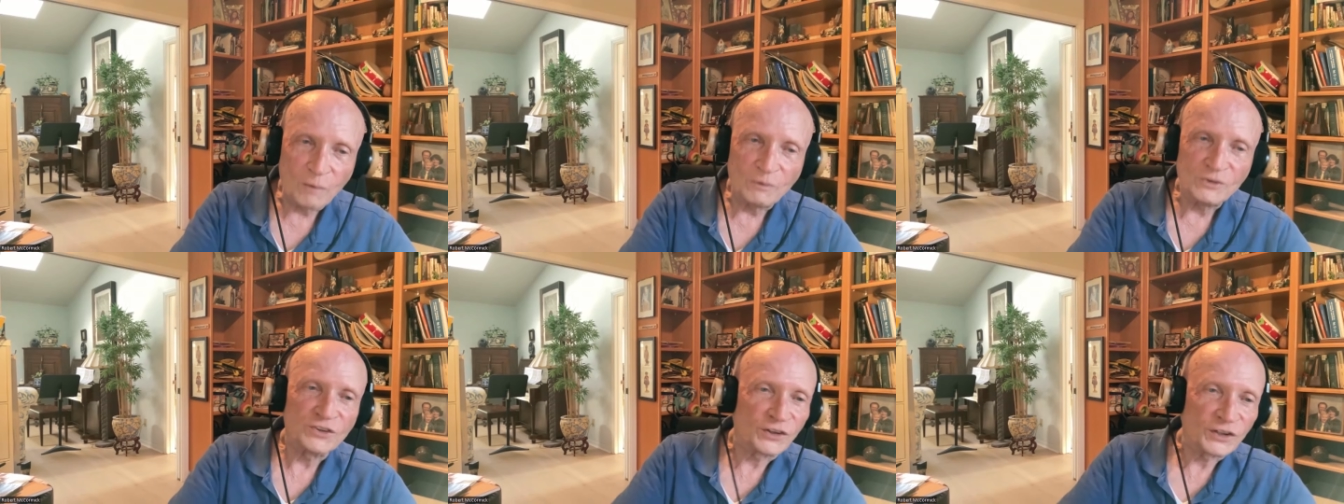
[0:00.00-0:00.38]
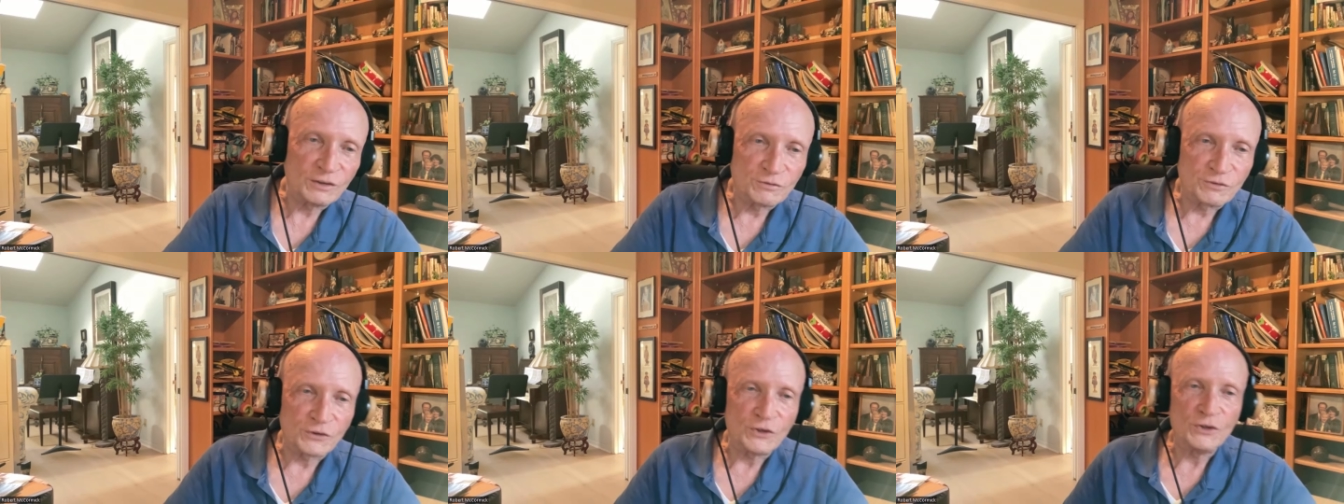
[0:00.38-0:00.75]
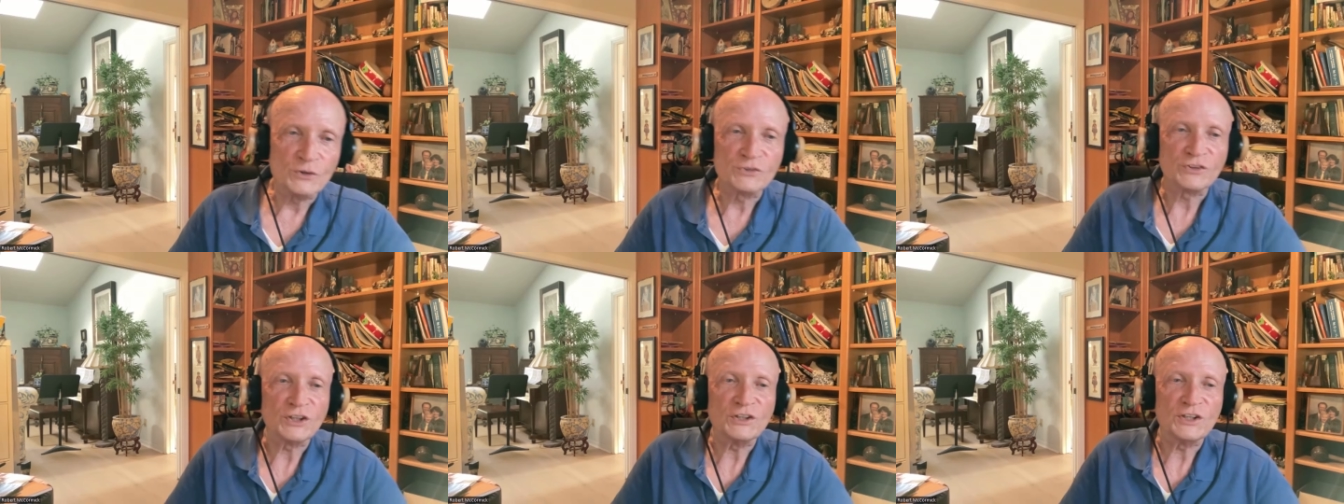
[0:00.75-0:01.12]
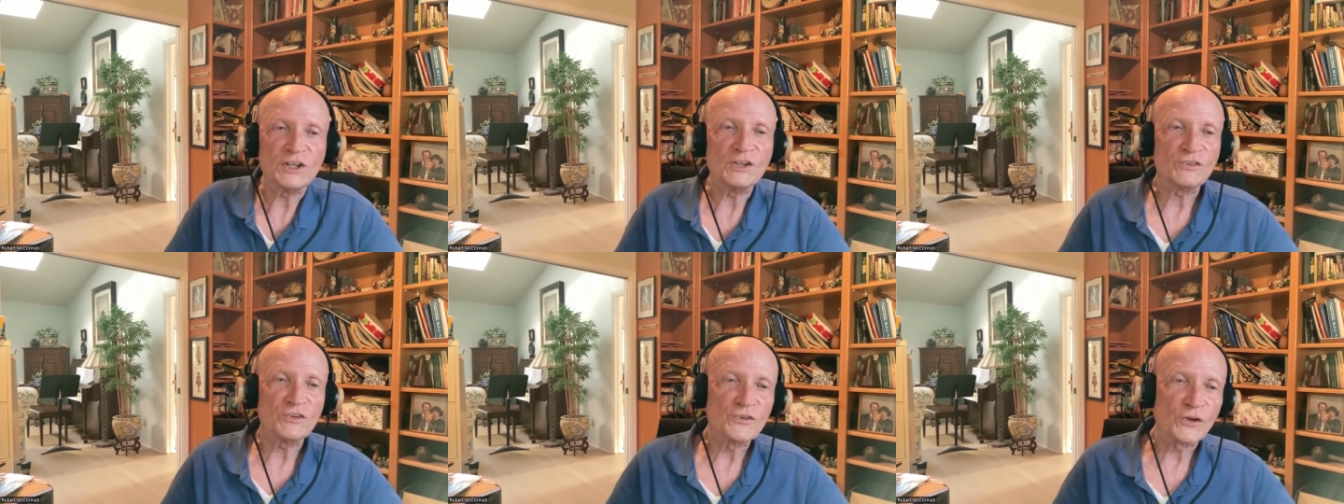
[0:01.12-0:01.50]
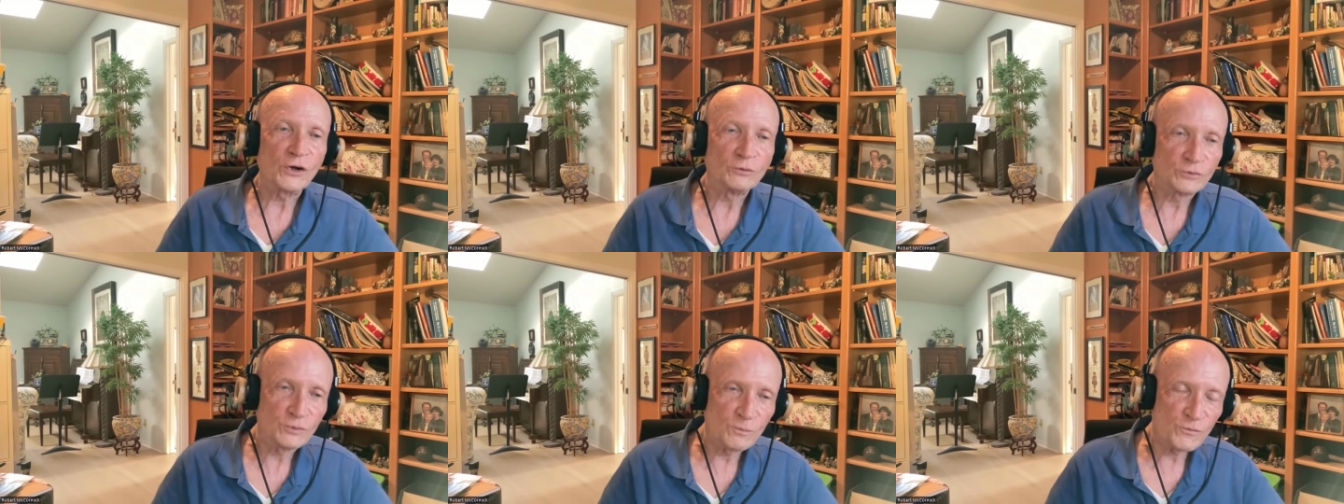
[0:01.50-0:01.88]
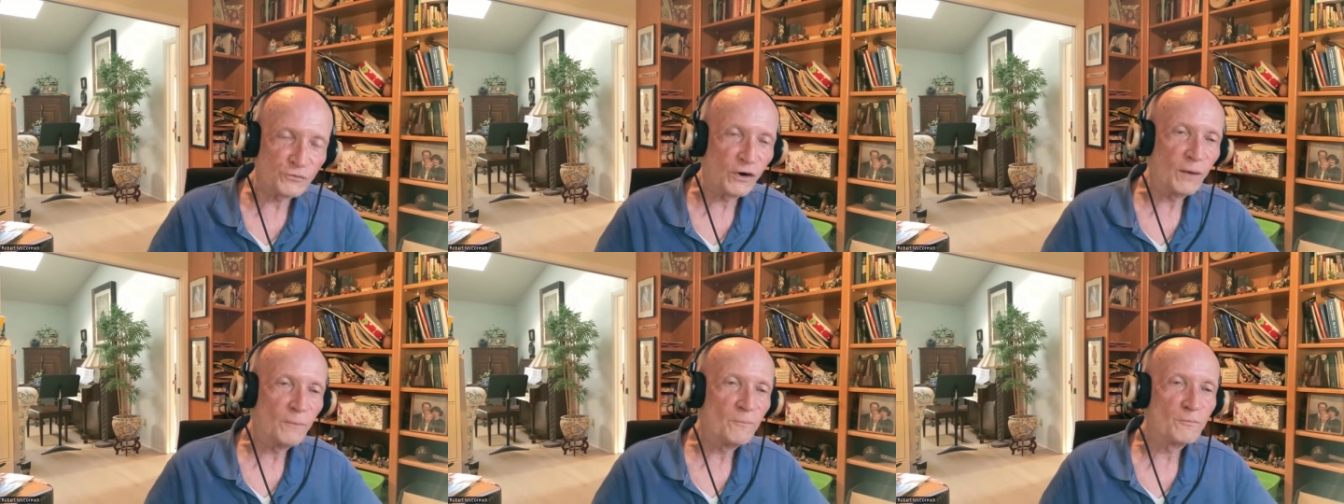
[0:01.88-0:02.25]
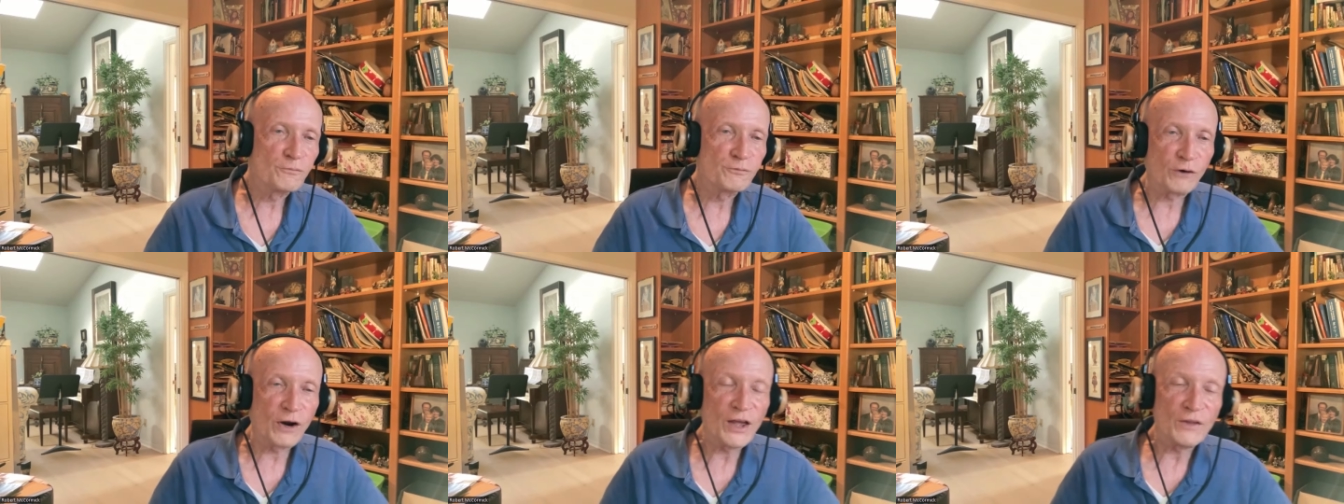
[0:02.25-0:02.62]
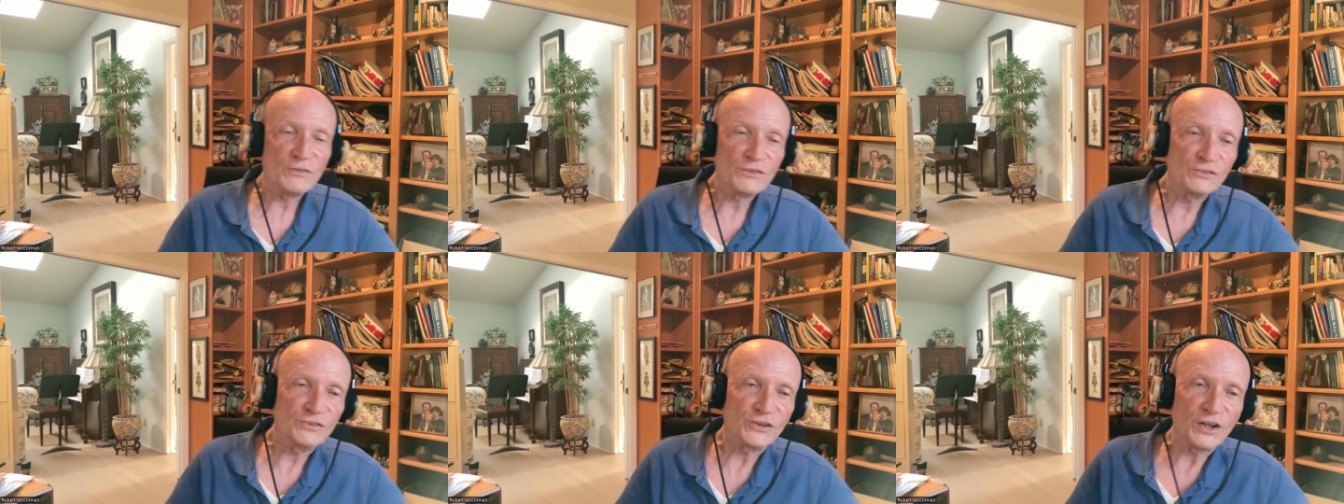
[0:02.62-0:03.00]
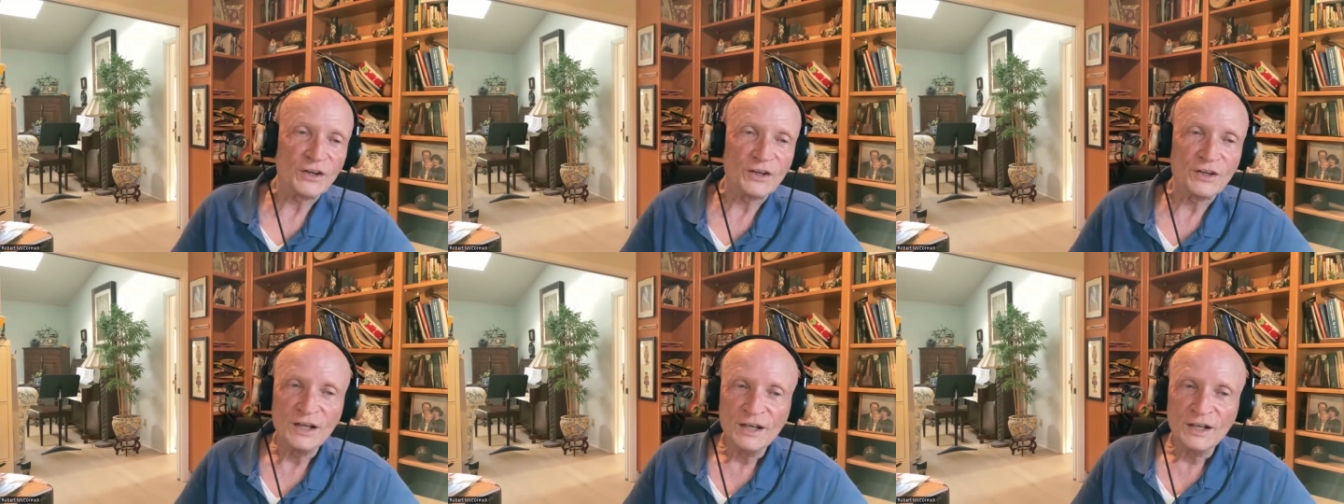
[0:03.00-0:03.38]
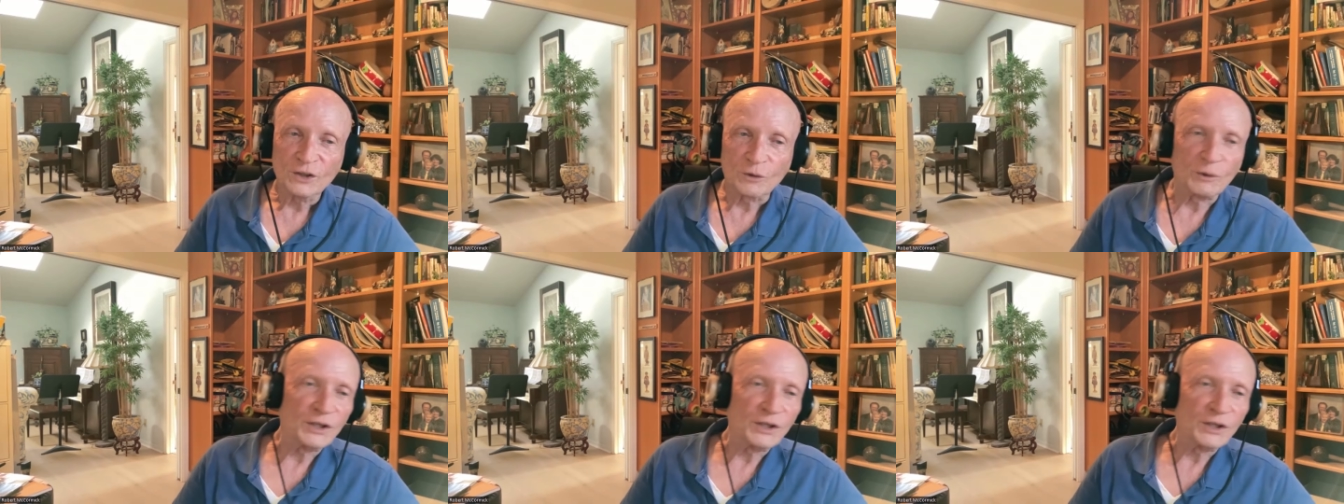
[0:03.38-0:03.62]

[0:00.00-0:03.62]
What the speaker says: always looking for new CDs from friends and